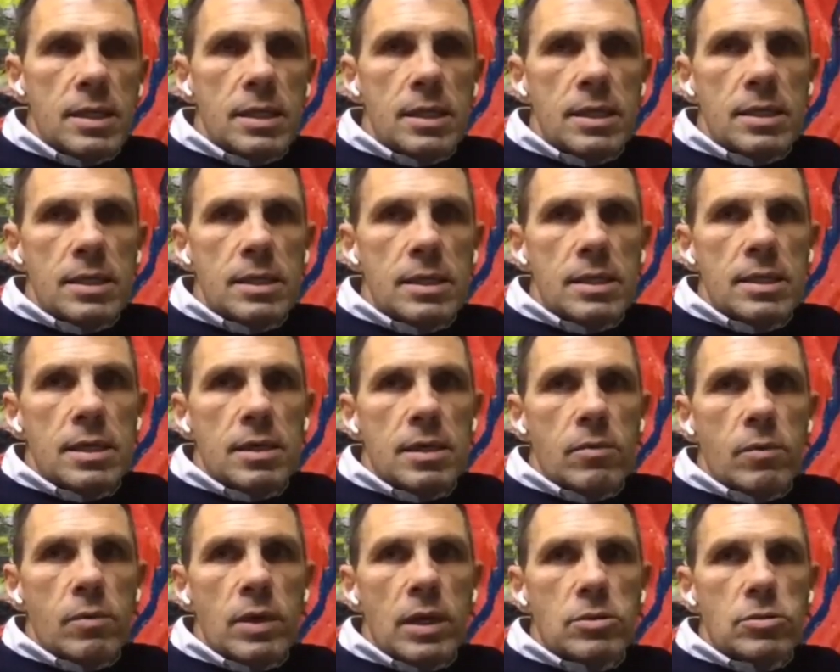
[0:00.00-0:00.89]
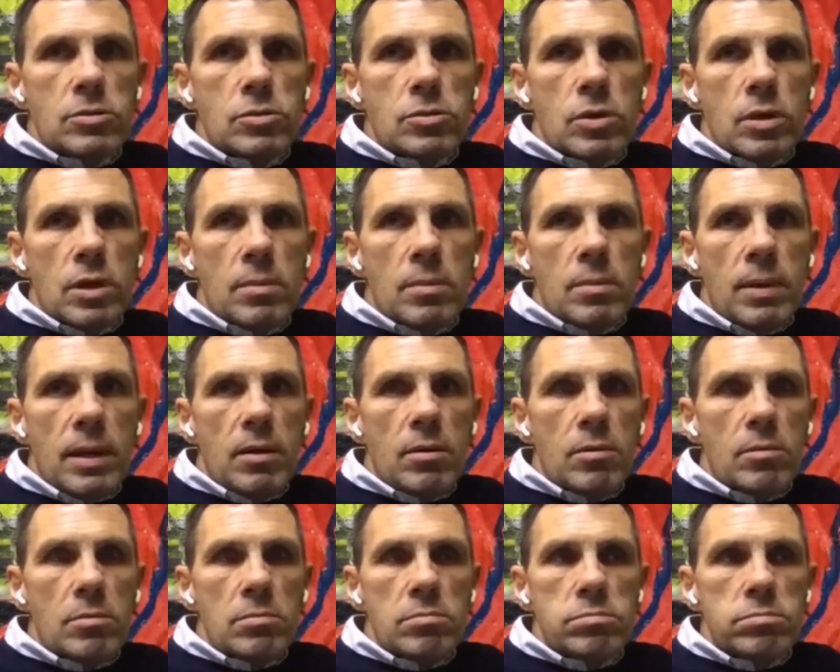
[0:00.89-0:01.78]
I would like to talk
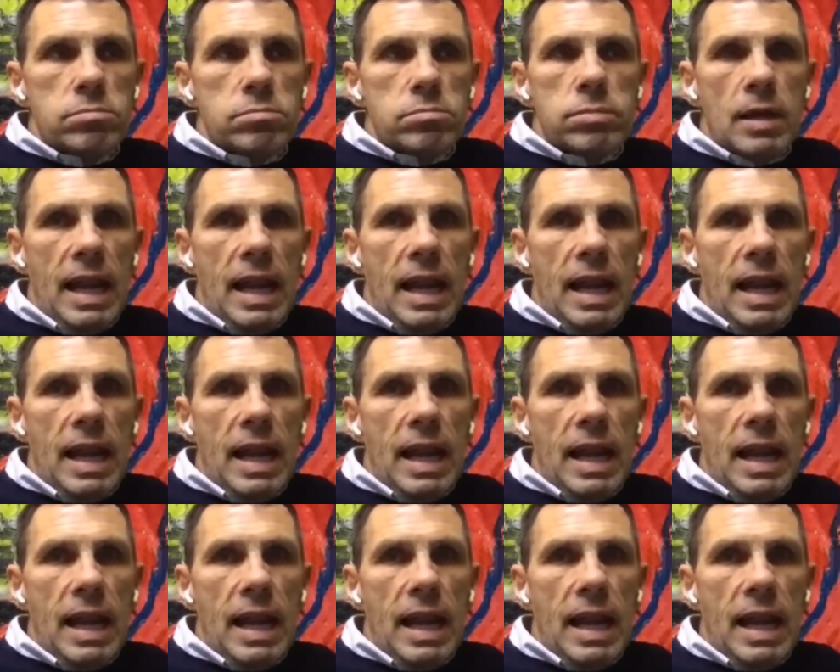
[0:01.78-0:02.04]
about,